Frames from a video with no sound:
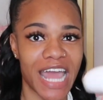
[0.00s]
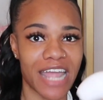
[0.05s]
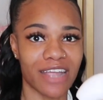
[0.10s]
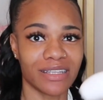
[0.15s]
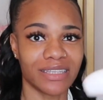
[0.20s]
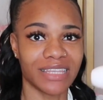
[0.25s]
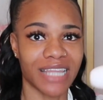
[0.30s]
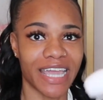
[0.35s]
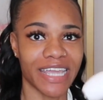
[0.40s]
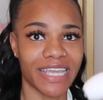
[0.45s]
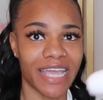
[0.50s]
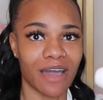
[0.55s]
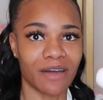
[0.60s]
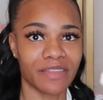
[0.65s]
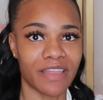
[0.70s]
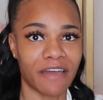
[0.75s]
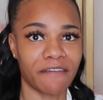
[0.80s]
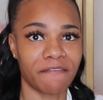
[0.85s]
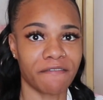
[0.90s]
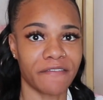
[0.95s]
I like how
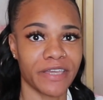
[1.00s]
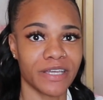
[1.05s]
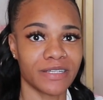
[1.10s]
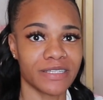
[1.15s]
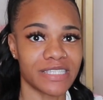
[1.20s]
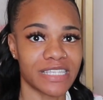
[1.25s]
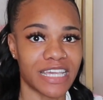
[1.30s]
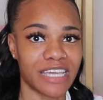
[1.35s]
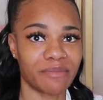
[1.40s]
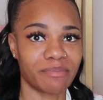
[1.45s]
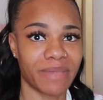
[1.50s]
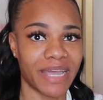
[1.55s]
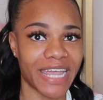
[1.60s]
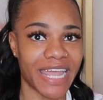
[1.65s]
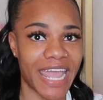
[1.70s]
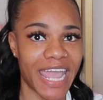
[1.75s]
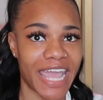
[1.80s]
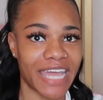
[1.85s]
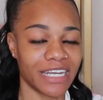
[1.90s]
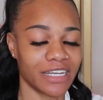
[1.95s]
that feels in my
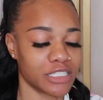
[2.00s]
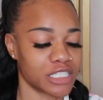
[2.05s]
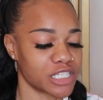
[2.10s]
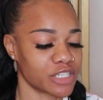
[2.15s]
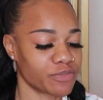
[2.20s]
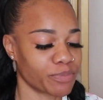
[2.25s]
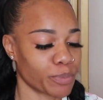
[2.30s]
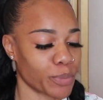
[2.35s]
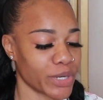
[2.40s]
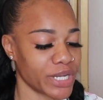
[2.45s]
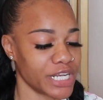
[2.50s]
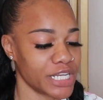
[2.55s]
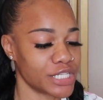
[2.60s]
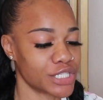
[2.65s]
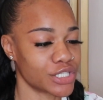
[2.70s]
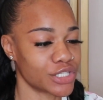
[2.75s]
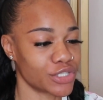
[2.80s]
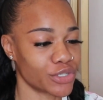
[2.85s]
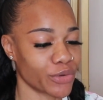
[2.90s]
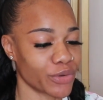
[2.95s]
hand. It's pretty
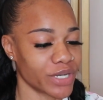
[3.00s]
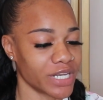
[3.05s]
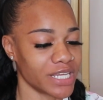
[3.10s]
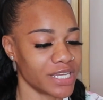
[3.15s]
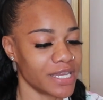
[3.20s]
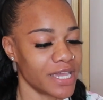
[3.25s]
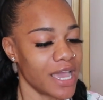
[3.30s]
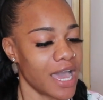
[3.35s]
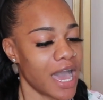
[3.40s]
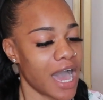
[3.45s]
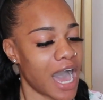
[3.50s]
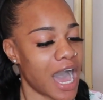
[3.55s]
sturdy.